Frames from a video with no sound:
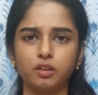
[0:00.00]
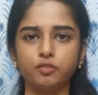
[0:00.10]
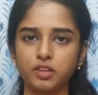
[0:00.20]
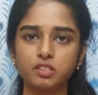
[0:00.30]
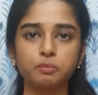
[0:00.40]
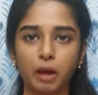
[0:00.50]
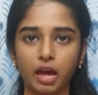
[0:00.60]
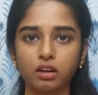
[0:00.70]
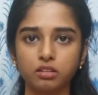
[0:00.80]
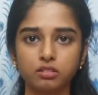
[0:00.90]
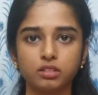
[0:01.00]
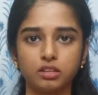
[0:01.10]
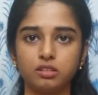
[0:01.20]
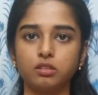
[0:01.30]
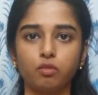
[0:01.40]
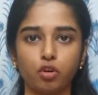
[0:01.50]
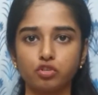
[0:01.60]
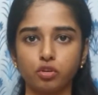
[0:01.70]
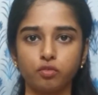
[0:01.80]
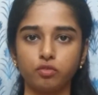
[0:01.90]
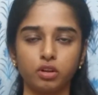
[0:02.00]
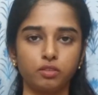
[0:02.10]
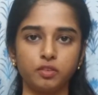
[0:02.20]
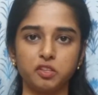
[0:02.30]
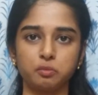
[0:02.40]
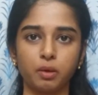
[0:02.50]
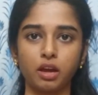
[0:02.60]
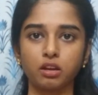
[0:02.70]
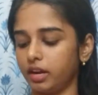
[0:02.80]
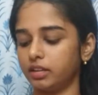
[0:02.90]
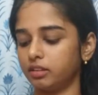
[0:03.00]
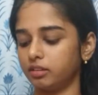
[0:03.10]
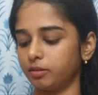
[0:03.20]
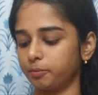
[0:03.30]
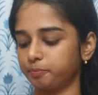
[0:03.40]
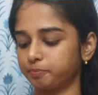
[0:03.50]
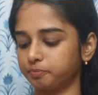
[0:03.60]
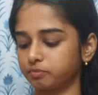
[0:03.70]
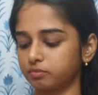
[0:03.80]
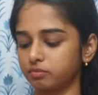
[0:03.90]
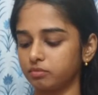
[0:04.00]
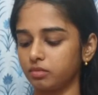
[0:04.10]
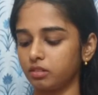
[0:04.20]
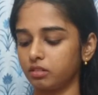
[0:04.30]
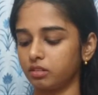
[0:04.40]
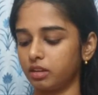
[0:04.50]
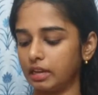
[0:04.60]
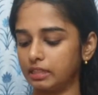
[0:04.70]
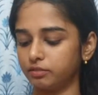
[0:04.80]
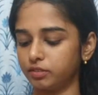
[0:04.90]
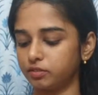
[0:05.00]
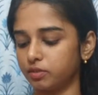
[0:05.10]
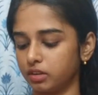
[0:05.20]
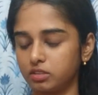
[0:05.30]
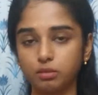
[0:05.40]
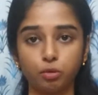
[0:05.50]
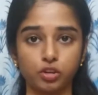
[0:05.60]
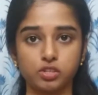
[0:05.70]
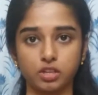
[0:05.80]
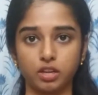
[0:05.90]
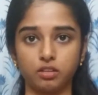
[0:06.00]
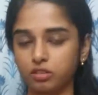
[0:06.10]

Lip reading: face pack, that is a wash off face pack, and the fifth one is a moisturizer.